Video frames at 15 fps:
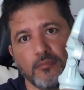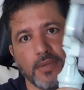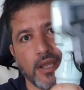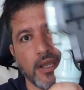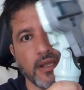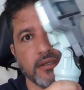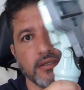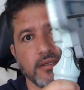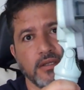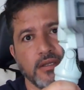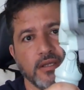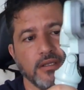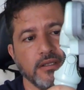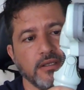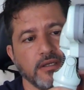back.
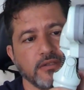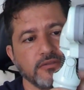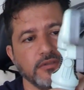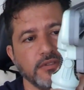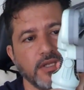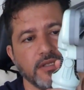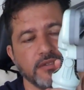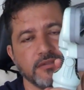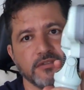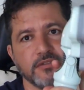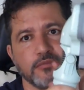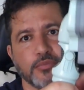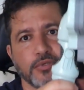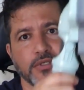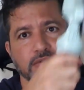It actually has a
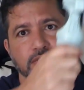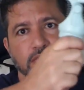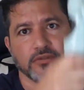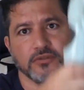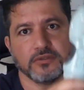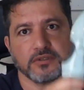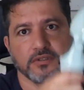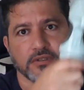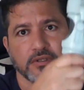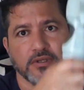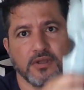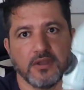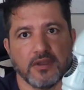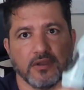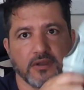spring, so you can
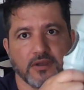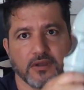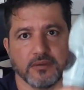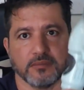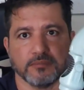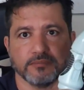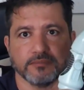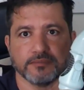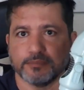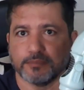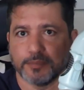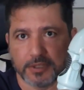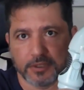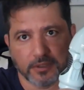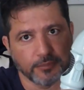
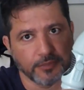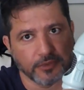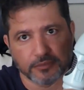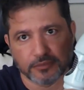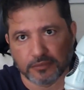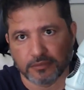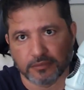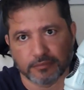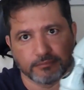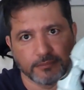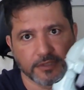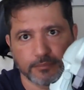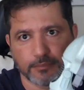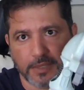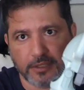pick up those
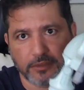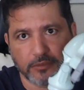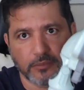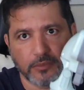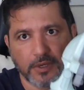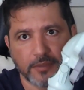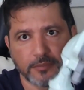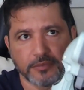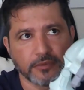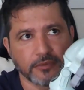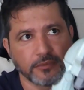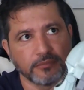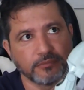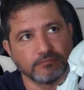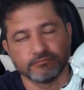spider webs or
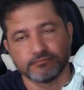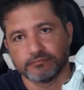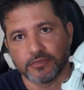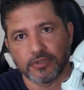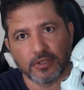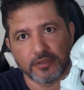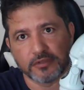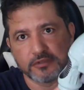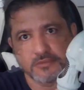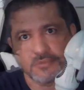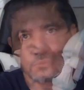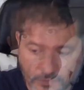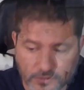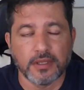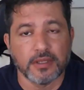dust.
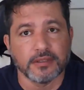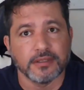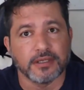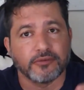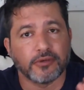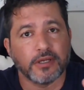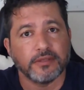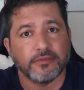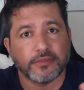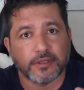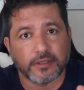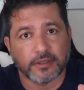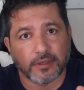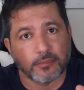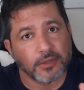The great thing about
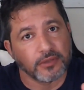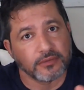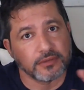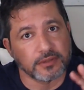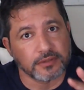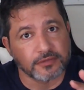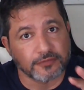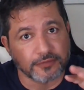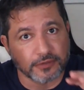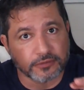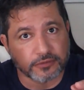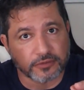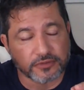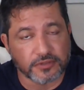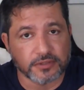these filters is
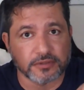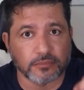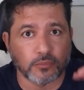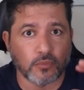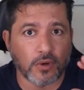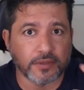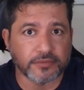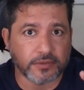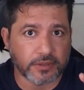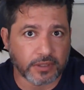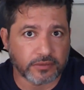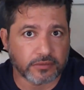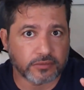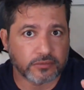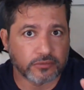once it gets
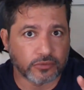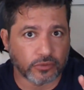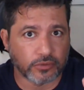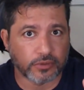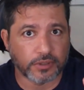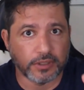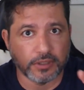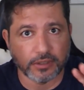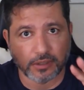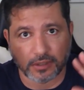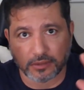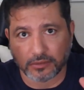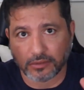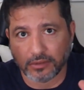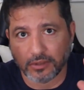dirty and
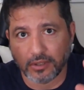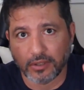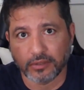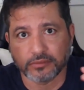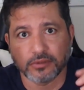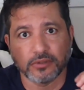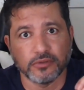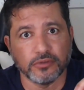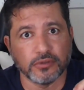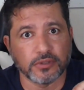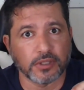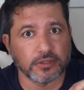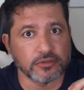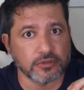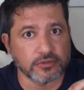clogged, you can just
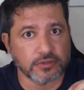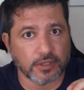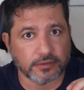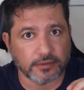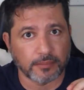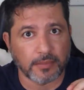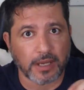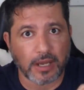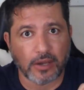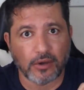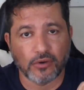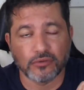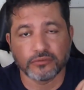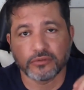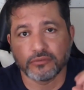take them out,
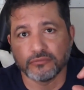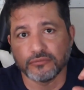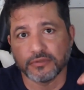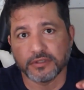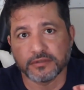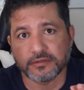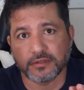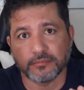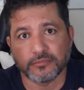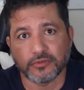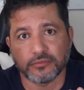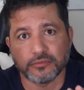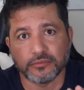rinse them through